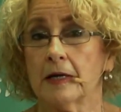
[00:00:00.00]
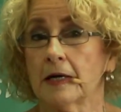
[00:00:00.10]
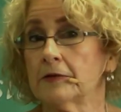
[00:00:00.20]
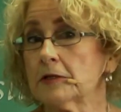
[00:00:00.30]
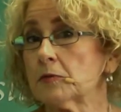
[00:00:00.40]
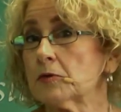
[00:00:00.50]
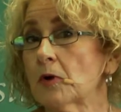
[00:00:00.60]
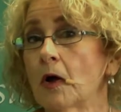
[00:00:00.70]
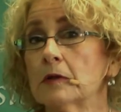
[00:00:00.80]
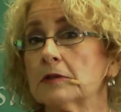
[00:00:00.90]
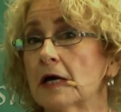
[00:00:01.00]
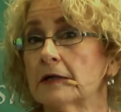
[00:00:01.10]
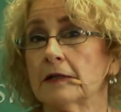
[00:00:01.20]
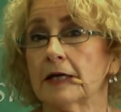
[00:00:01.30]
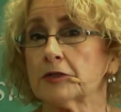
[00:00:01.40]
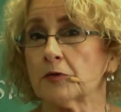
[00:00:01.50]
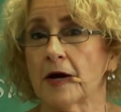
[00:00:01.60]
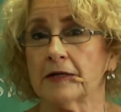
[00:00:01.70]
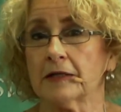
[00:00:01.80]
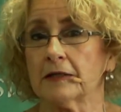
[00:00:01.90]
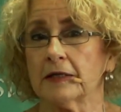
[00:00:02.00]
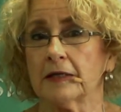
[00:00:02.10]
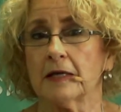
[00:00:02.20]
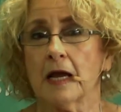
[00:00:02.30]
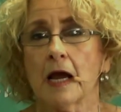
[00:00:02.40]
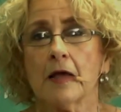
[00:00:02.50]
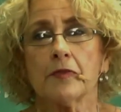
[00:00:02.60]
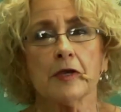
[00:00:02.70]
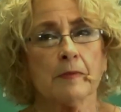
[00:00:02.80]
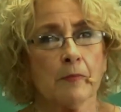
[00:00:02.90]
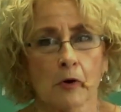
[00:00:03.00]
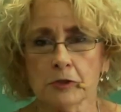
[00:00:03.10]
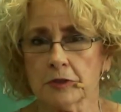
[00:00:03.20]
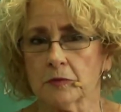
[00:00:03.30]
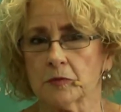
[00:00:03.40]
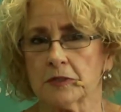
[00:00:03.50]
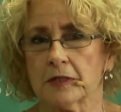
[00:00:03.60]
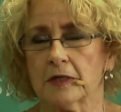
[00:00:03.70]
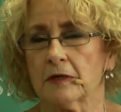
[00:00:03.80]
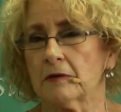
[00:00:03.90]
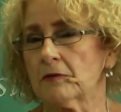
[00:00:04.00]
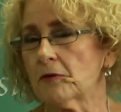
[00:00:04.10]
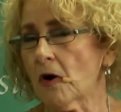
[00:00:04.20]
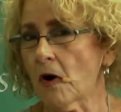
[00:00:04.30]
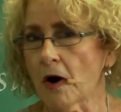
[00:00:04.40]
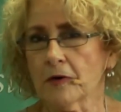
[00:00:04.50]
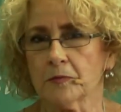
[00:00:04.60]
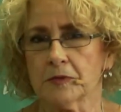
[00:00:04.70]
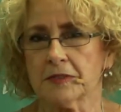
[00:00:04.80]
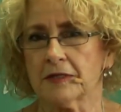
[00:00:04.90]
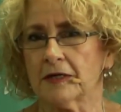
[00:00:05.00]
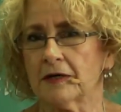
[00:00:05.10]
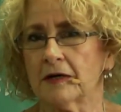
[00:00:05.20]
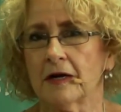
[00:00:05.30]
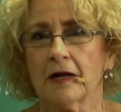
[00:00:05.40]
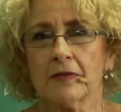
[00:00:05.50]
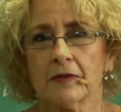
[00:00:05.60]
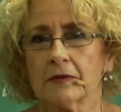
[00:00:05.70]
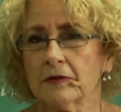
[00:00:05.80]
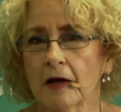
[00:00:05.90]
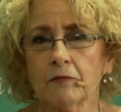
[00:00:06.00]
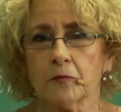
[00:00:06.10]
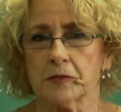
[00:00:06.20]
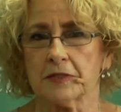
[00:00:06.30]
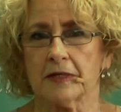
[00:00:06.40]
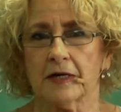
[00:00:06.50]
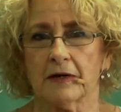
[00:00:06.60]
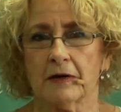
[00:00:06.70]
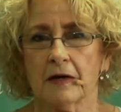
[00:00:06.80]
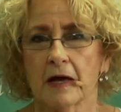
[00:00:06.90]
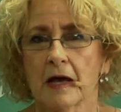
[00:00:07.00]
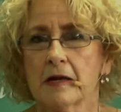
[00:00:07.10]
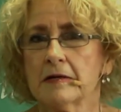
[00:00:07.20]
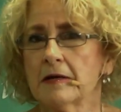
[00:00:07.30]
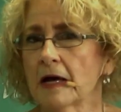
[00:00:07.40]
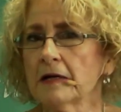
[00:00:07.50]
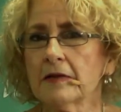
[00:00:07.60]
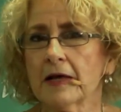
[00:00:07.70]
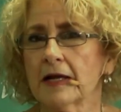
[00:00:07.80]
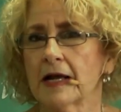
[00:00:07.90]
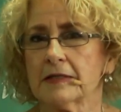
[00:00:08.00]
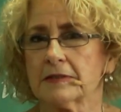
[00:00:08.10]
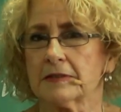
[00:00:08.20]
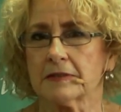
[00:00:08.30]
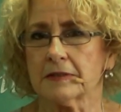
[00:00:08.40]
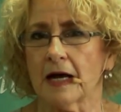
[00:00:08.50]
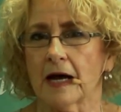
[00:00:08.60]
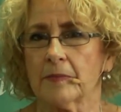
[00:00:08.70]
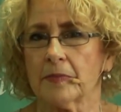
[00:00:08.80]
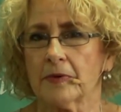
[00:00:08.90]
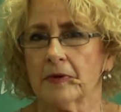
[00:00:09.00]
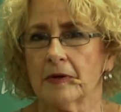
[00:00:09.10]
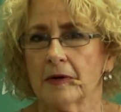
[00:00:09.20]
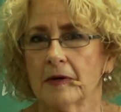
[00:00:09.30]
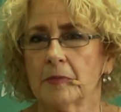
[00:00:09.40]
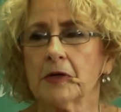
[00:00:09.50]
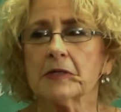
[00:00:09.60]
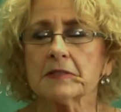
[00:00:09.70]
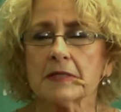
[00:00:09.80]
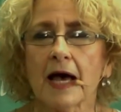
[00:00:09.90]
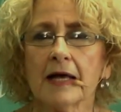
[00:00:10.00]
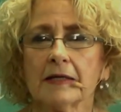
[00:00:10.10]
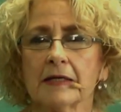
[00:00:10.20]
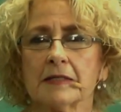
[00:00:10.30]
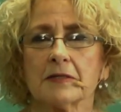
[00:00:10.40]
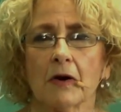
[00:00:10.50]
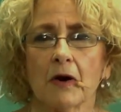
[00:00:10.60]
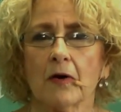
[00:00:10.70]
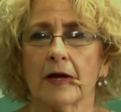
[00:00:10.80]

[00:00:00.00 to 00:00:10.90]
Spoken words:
and this was all done electronically, the emotion was there, the heart was there, the love was there. None of that has to stop, because that is our